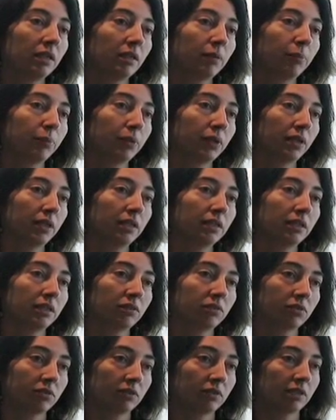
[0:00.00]
the prey they
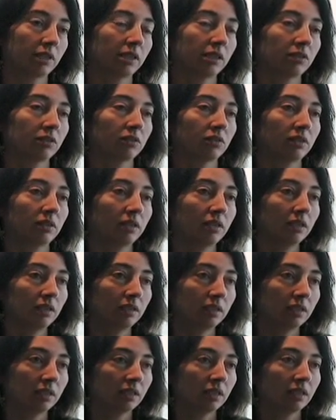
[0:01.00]
select to
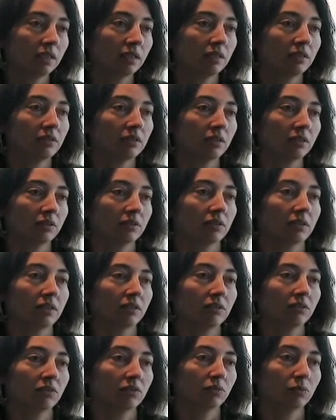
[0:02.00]
eat
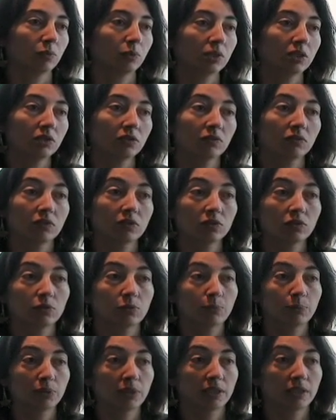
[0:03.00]
dictates which of those
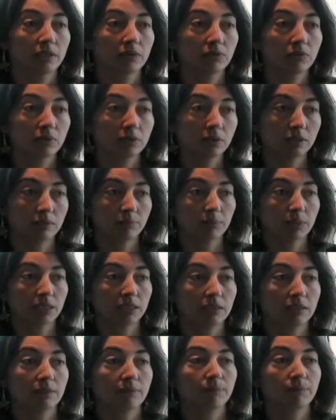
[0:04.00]
prey really
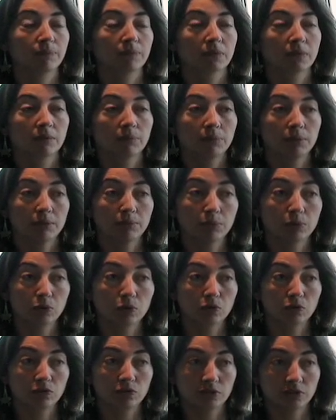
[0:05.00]
might be
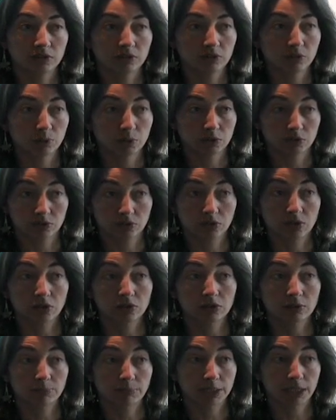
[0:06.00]
moved into what's
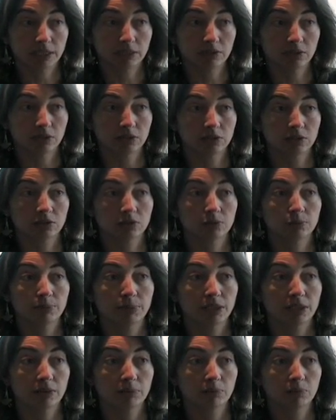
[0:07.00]
called the biological
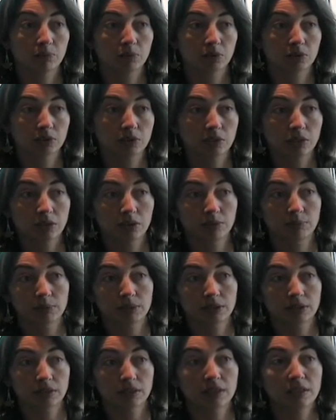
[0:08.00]
pump, where
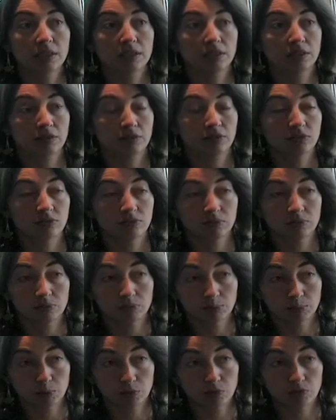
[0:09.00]
carbon is
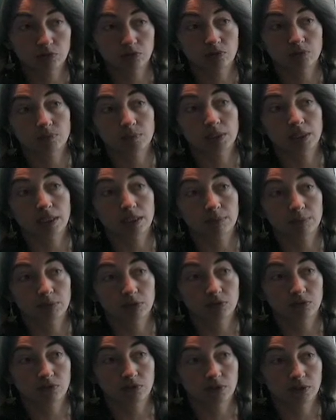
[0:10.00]
removed from the
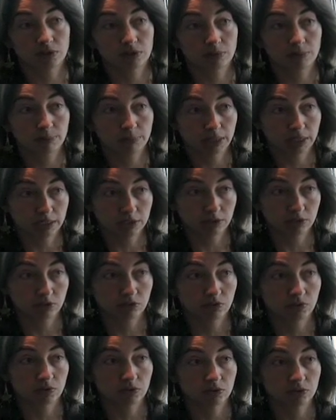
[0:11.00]
atmosphere by this
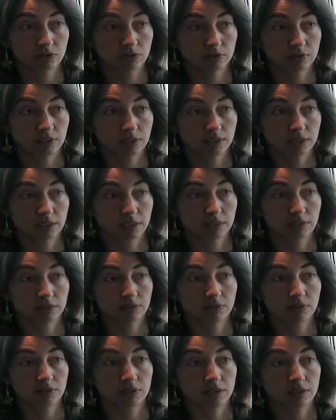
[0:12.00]
photosynthetic
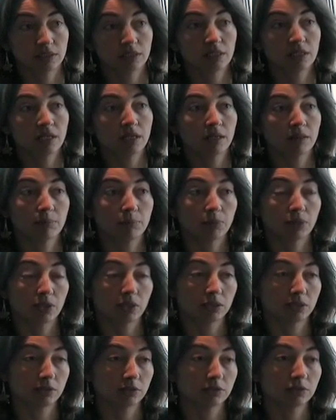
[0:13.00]
activity and
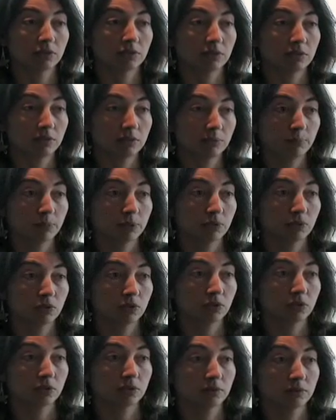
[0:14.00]
brought into the deep
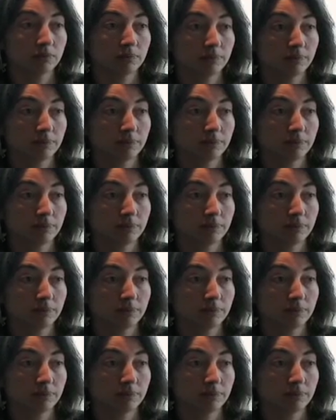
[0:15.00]
ocean.